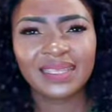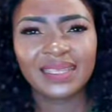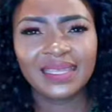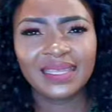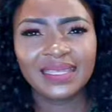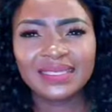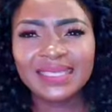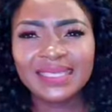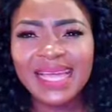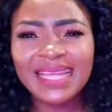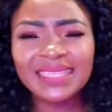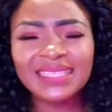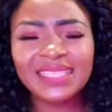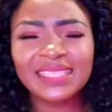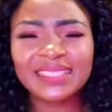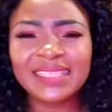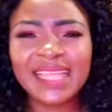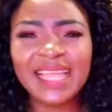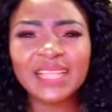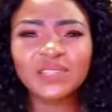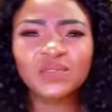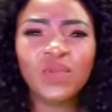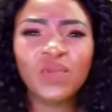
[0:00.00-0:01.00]

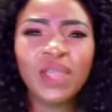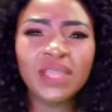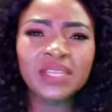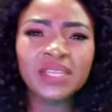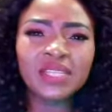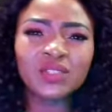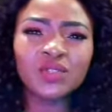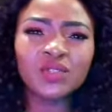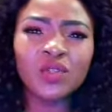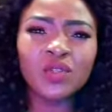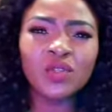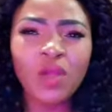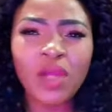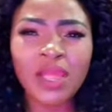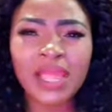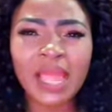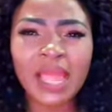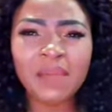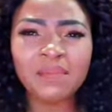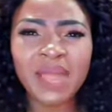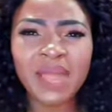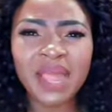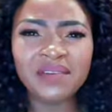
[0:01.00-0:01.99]
That one is no
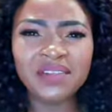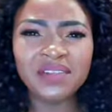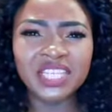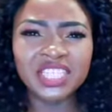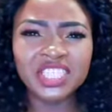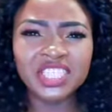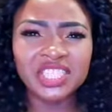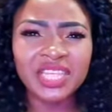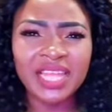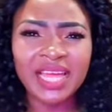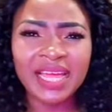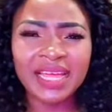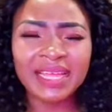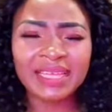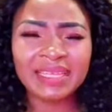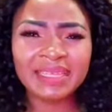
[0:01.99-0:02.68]
longer marriage now.